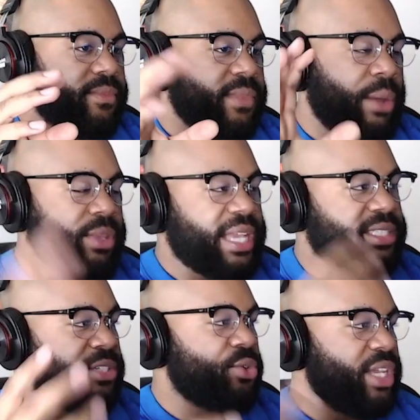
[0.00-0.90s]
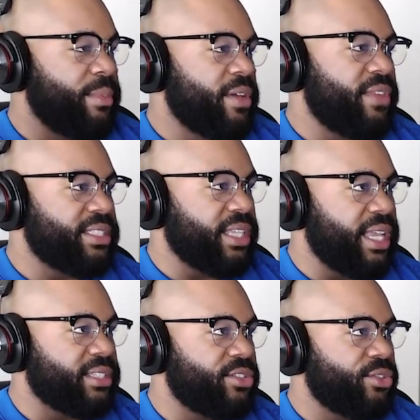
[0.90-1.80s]
They would like send you an email if they
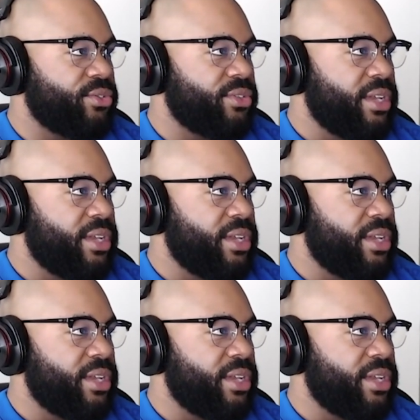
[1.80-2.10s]
selected you.